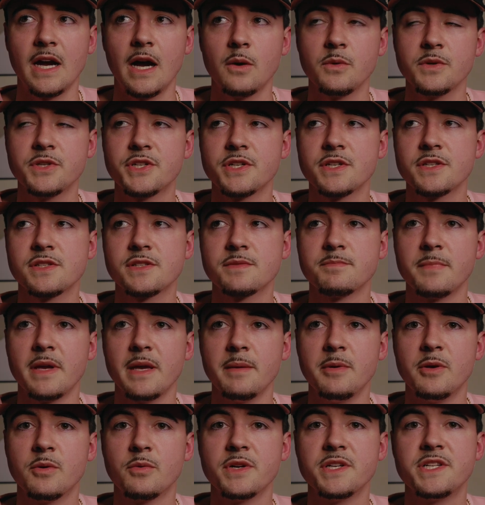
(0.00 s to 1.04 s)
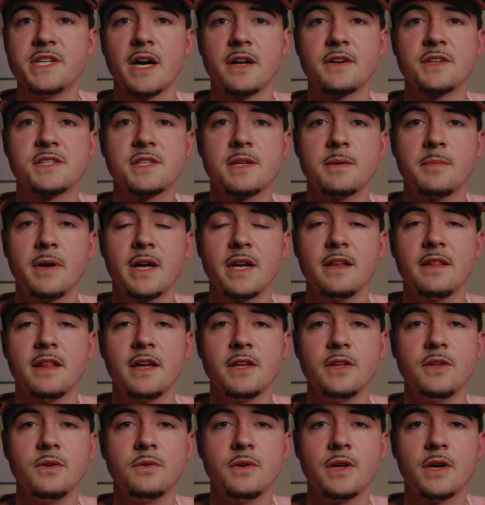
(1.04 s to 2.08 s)
I would just maybe reach out to somebody
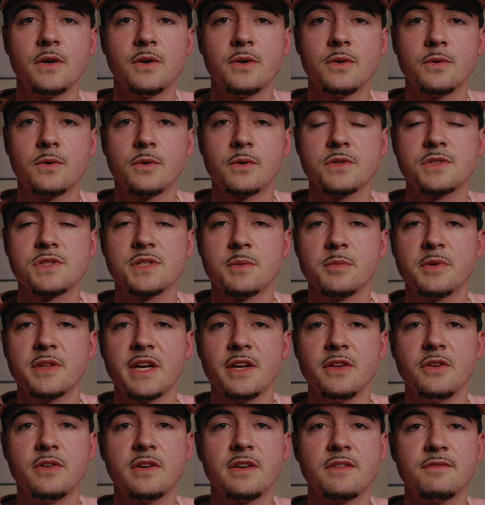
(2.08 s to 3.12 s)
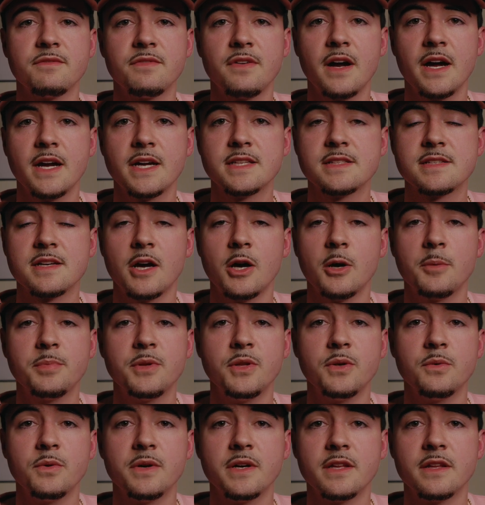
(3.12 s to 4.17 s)
that you know or someone that you can find to
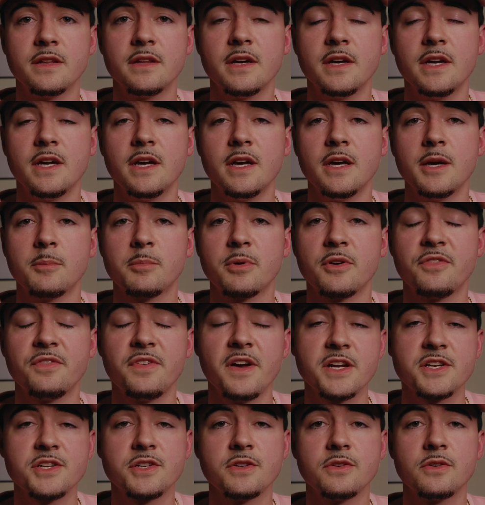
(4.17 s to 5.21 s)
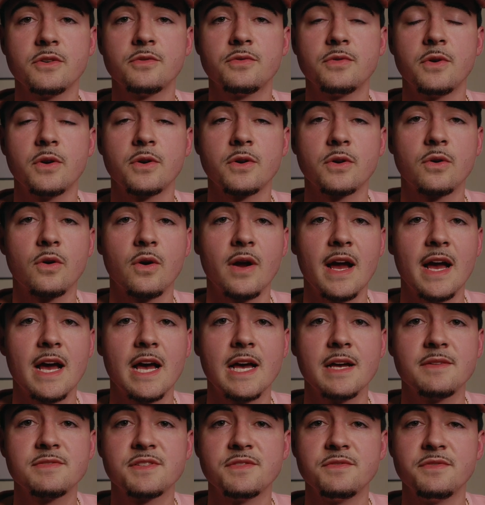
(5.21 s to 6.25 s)
help you with professional
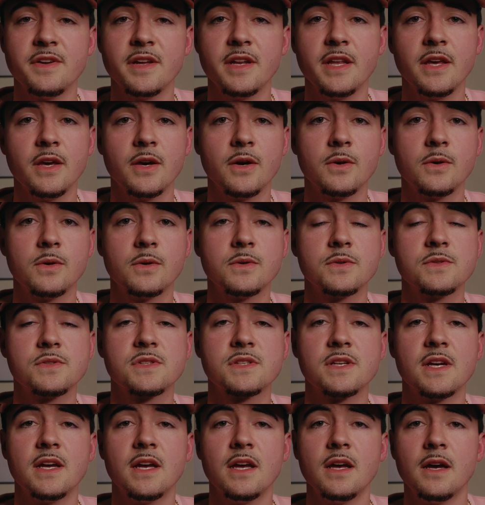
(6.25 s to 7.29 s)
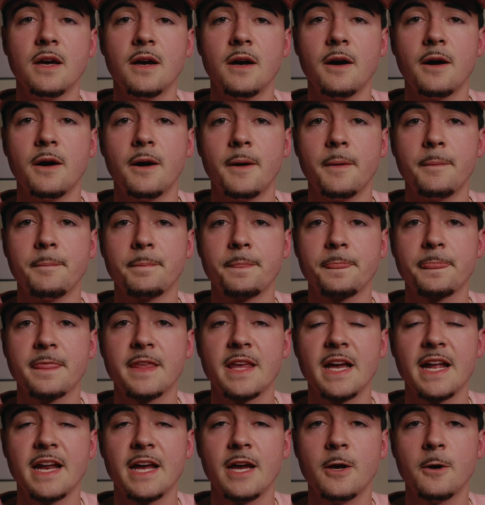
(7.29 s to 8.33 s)
photographs, videos, kind
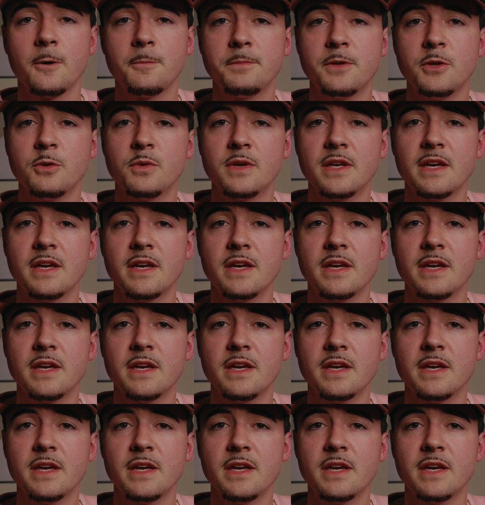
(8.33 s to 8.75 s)
of help